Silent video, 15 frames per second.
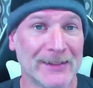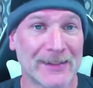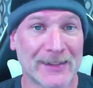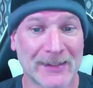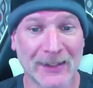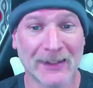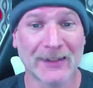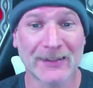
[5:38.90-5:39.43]

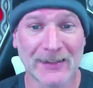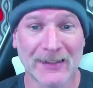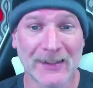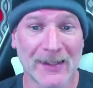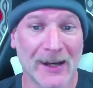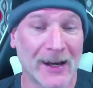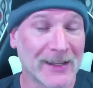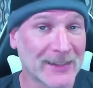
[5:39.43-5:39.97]
6
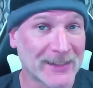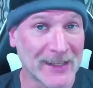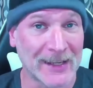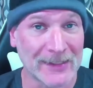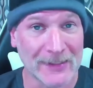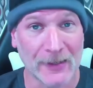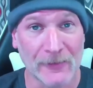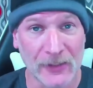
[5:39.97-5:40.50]

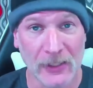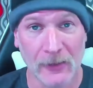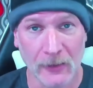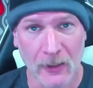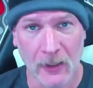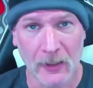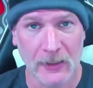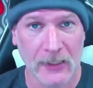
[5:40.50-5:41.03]
sets of
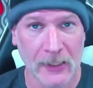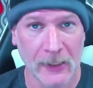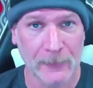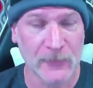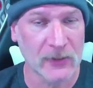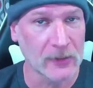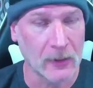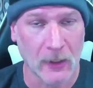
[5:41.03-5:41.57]
silicone
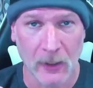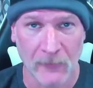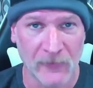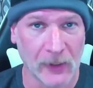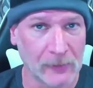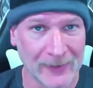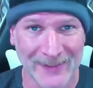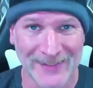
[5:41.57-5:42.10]
tips,
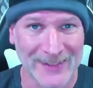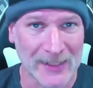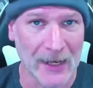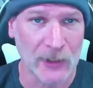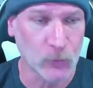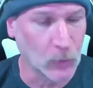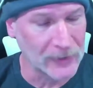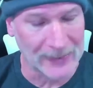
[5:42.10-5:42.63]
varying in
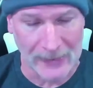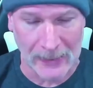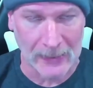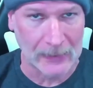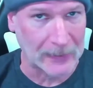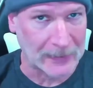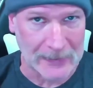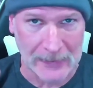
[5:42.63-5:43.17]
size. Once again,
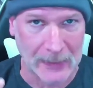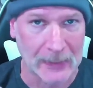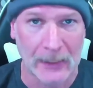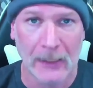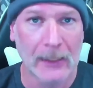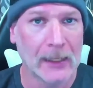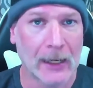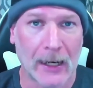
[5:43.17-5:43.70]
like I said,
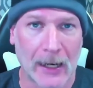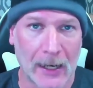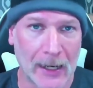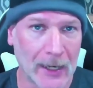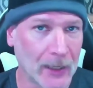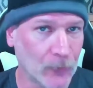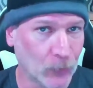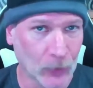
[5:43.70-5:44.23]

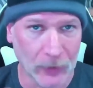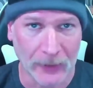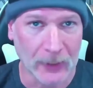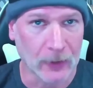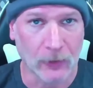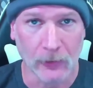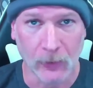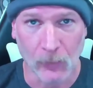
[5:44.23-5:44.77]
I really
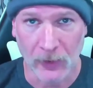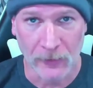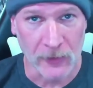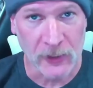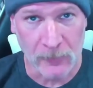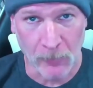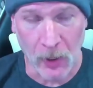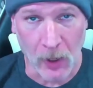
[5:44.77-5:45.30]
can only wear the
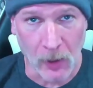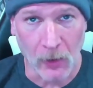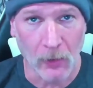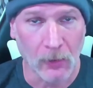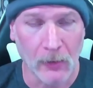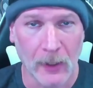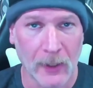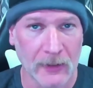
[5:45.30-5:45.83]

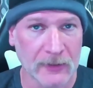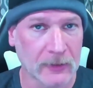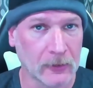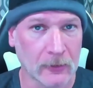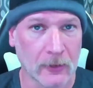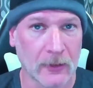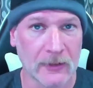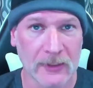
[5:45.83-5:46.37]
small
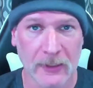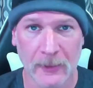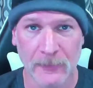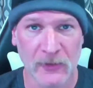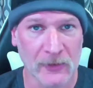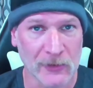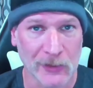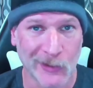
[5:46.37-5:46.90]
silicone
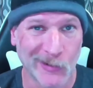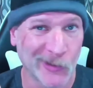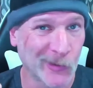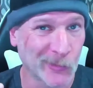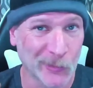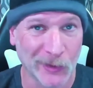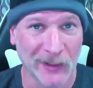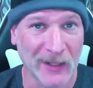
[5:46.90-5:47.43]
tips. So
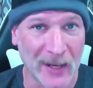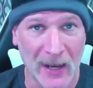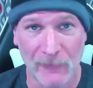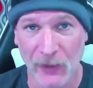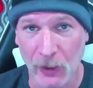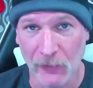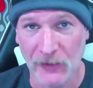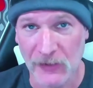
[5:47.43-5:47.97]
really
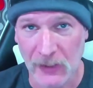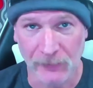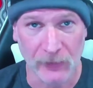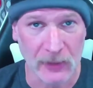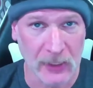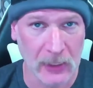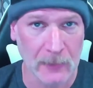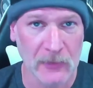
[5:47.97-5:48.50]
having all these different
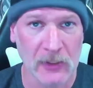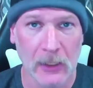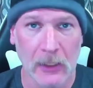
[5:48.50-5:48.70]
tips